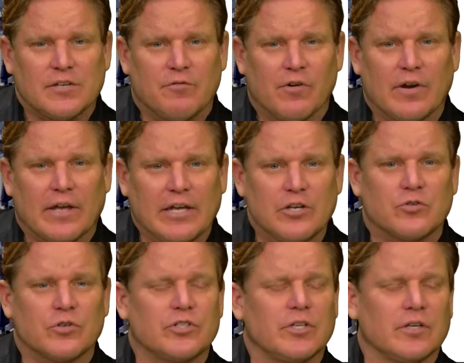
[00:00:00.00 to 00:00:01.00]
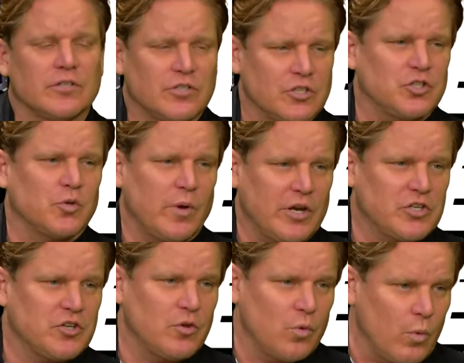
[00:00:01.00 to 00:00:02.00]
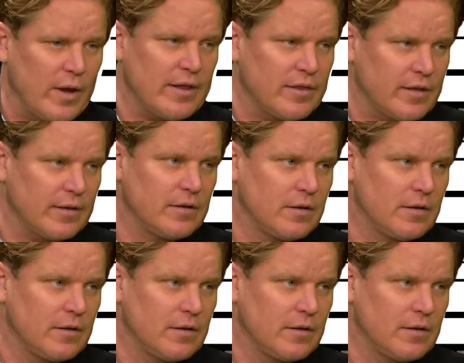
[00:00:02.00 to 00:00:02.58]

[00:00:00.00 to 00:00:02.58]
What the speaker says: a very interesting situation, the way that